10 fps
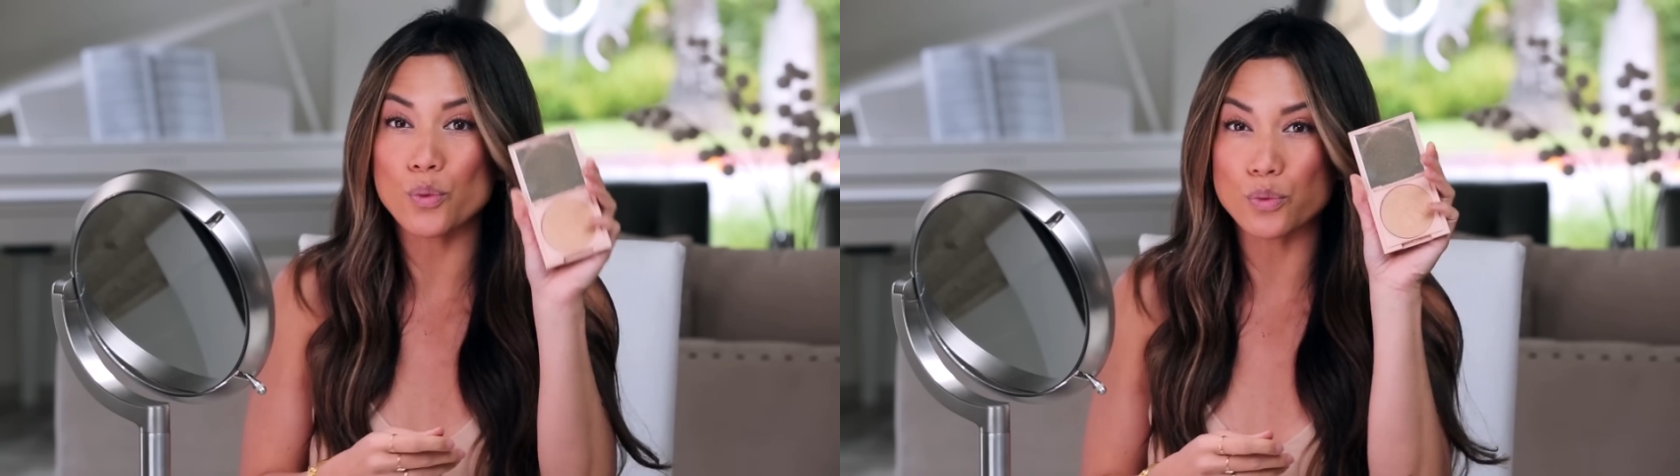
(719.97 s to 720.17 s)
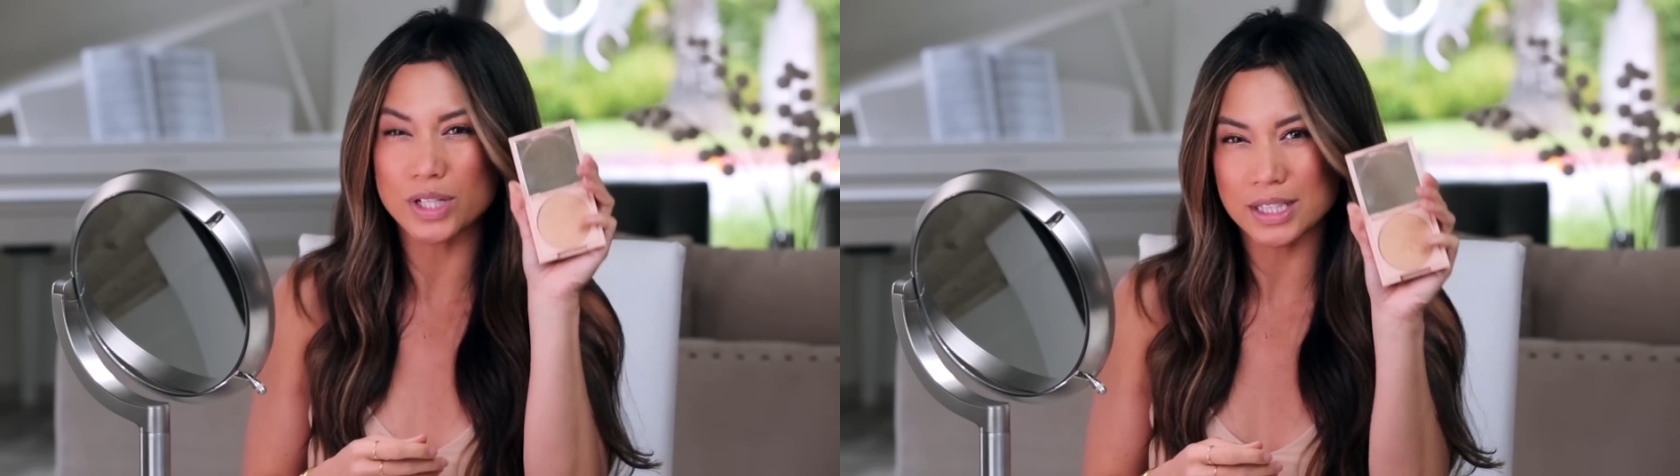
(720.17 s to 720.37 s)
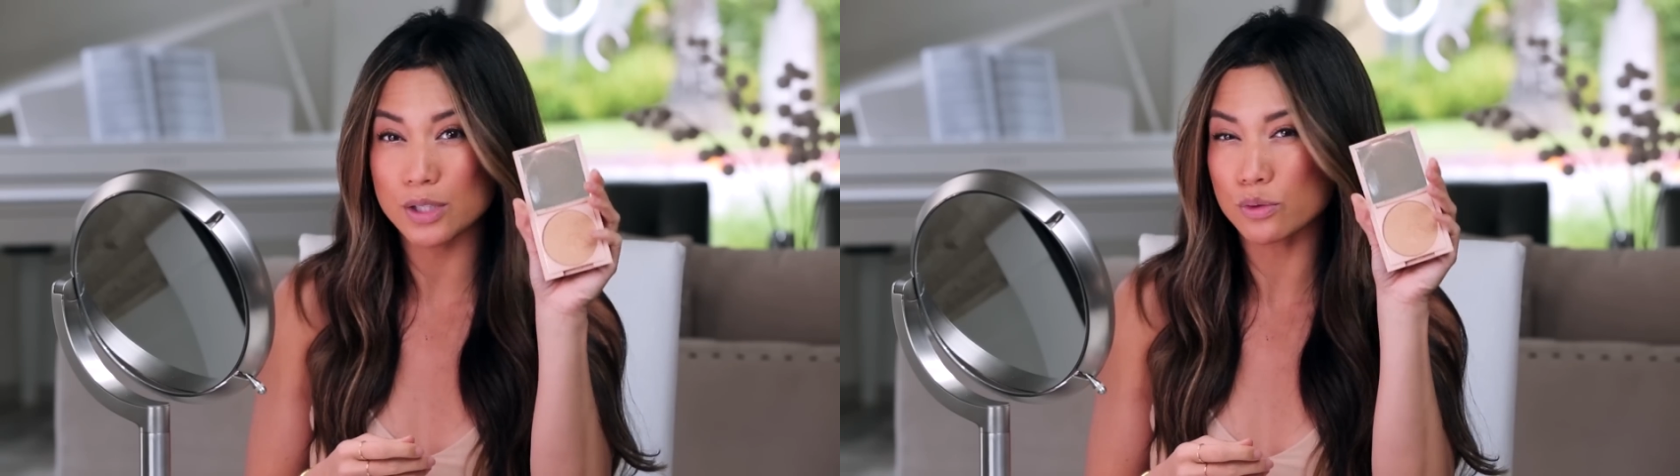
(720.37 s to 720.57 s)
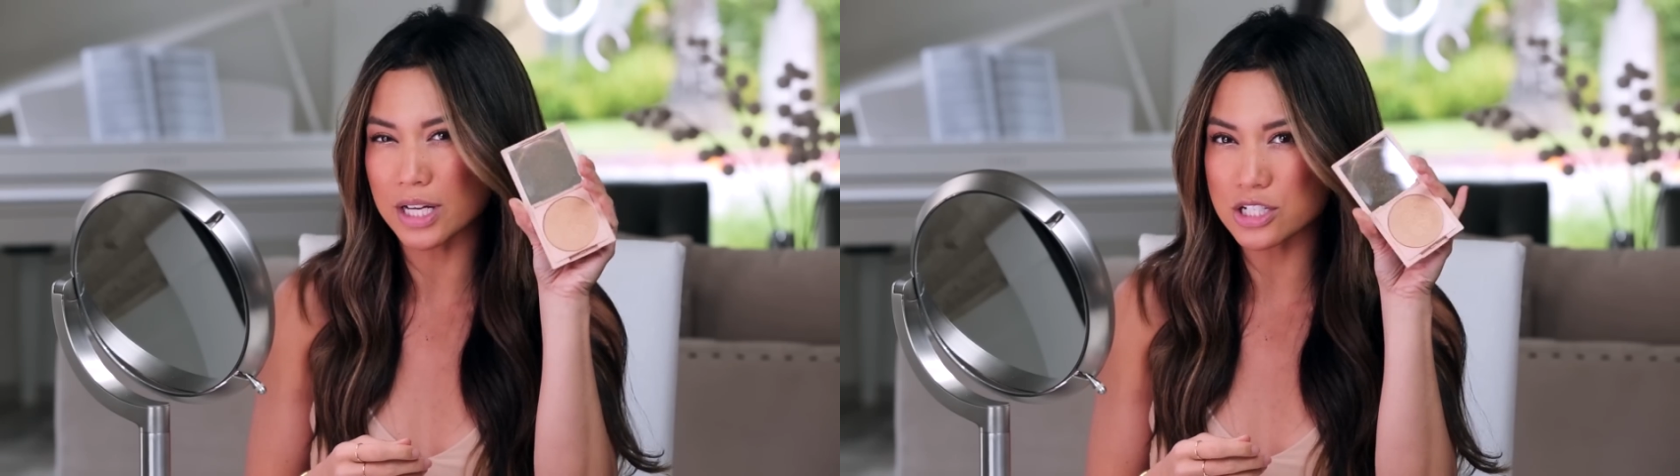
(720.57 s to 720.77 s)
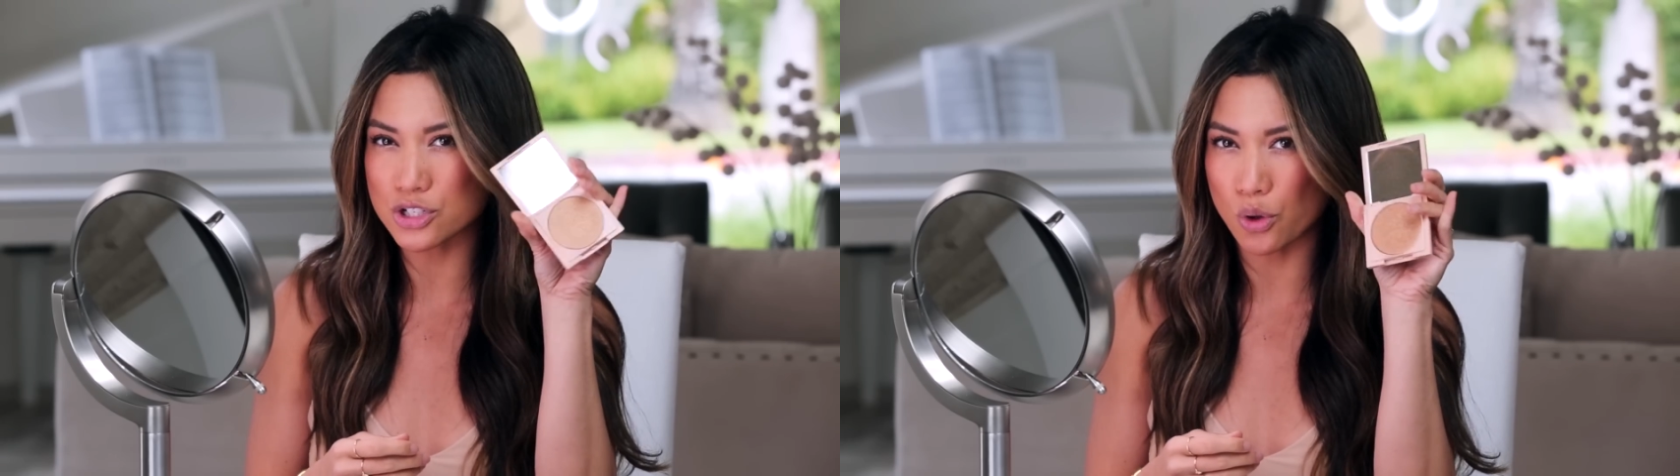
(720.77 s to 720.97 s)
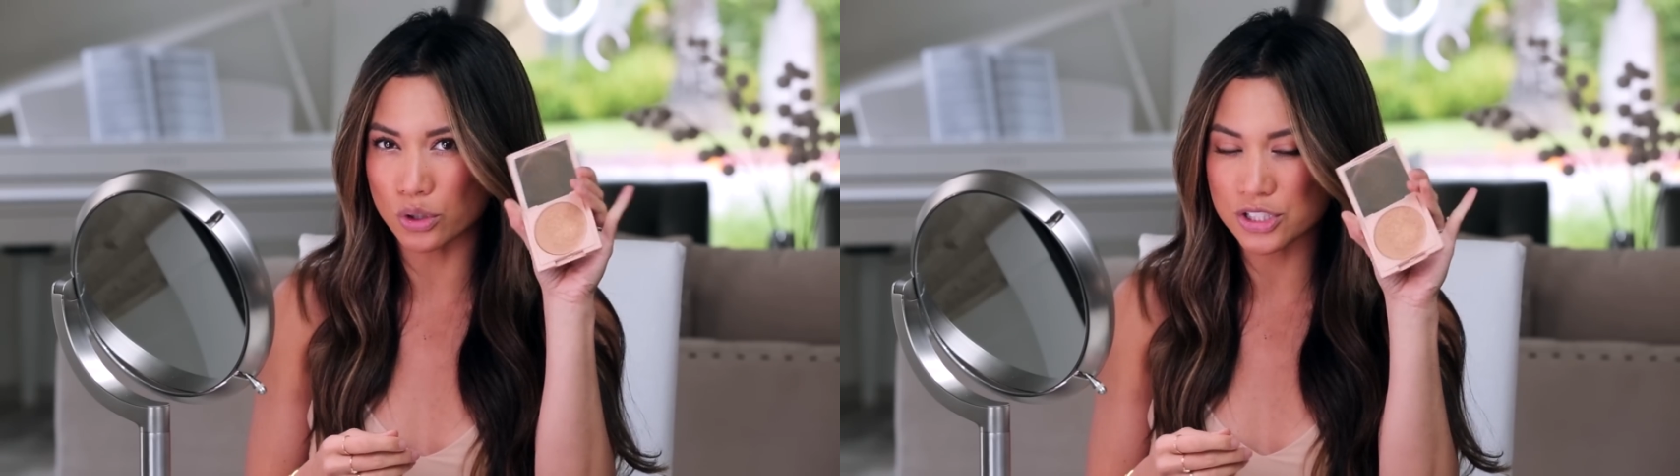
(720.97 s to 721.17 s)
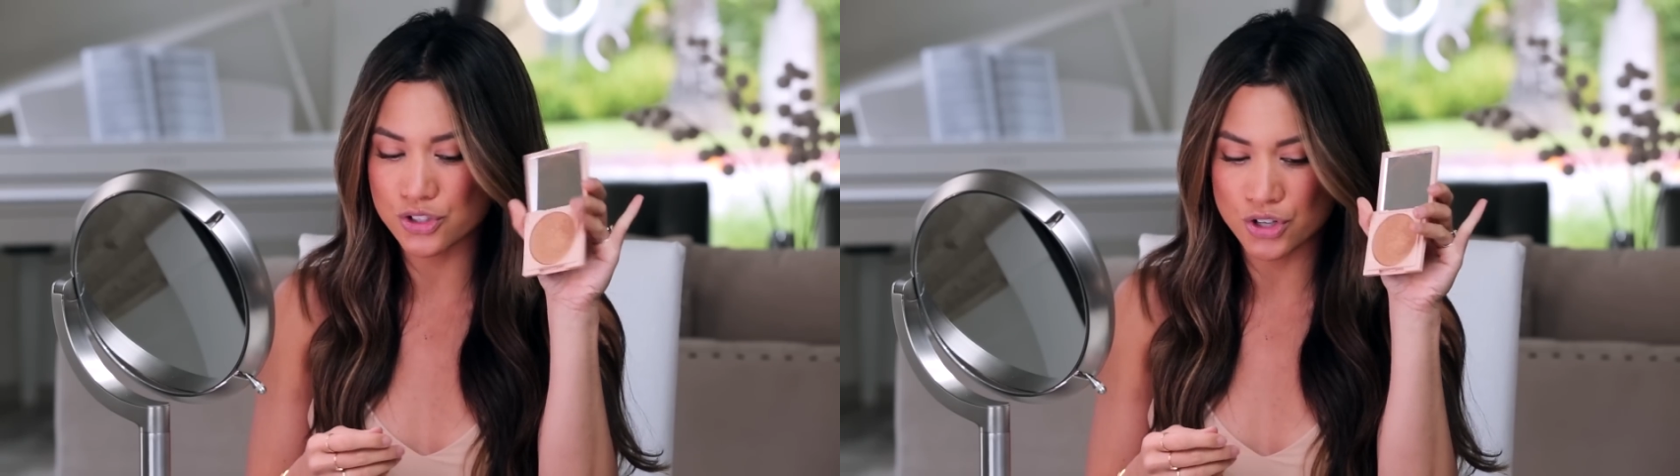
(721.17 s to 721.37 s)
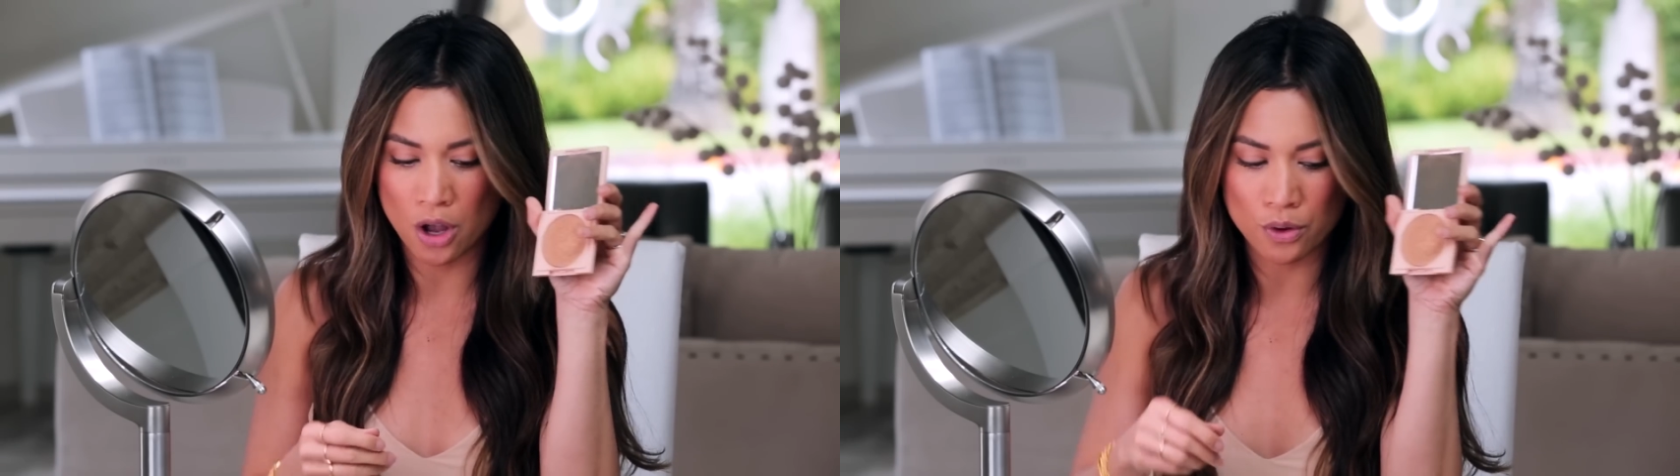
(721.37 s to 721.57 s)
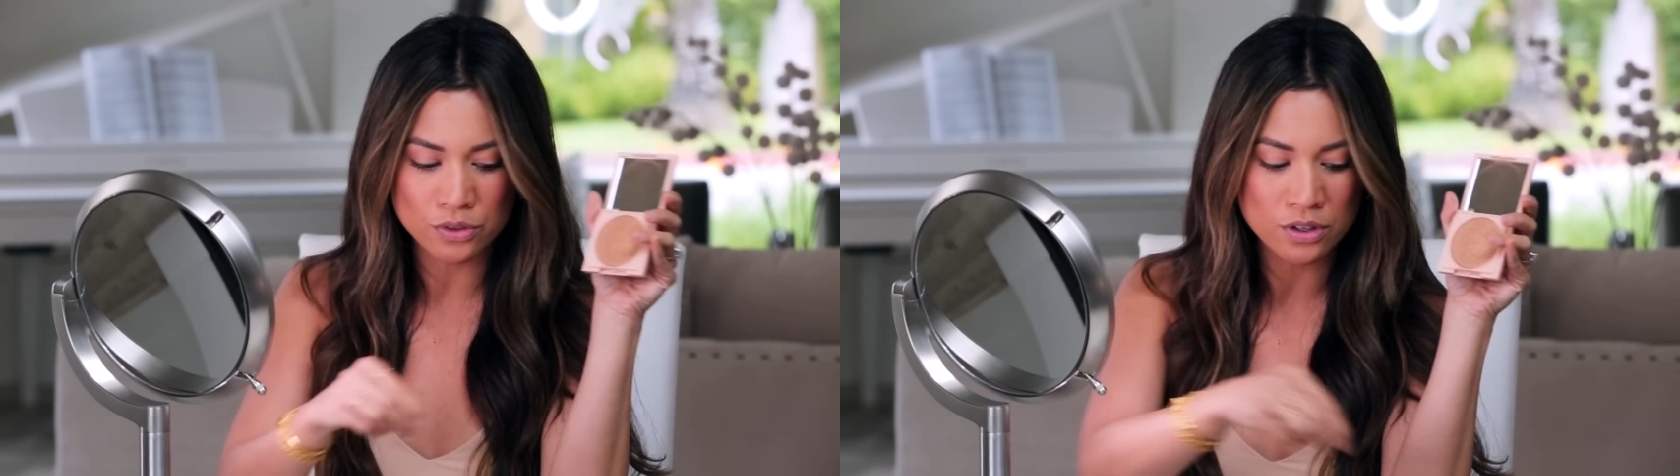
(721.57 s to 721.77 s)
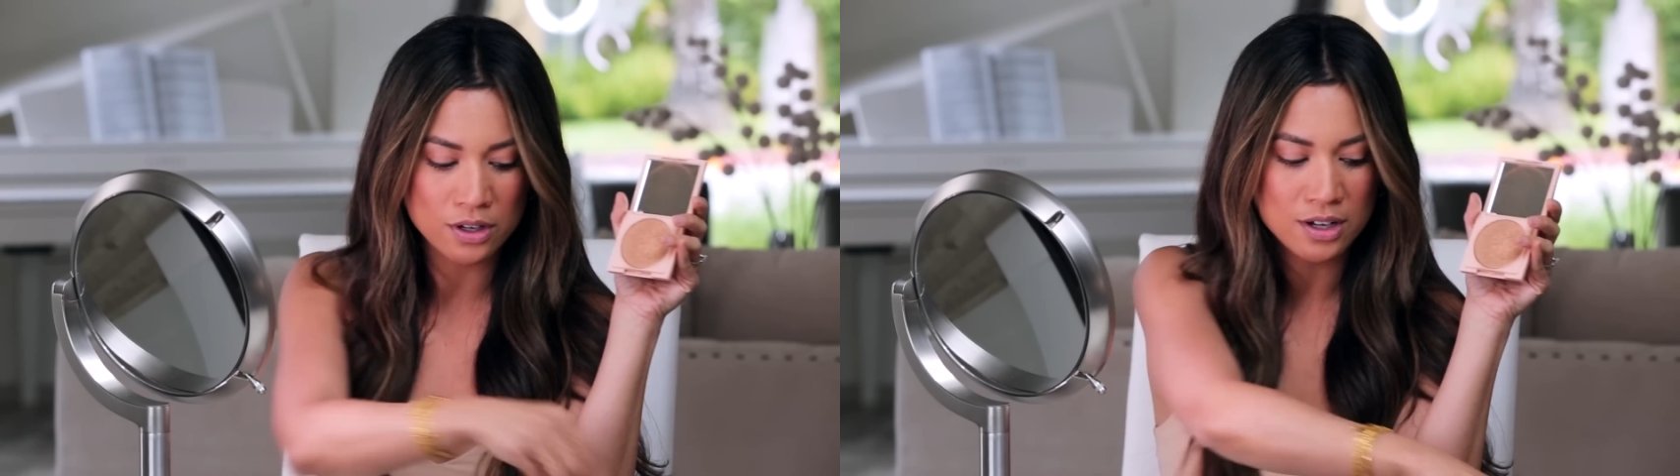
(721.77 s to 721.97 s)
really rich golden
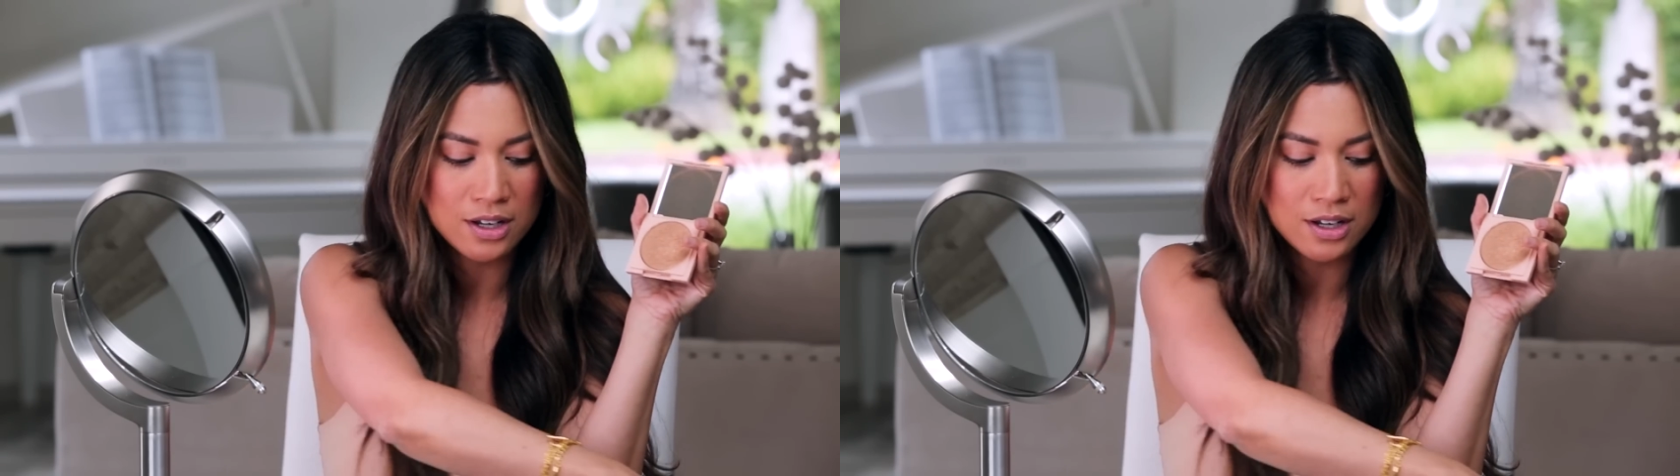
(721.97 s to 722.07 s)
tone.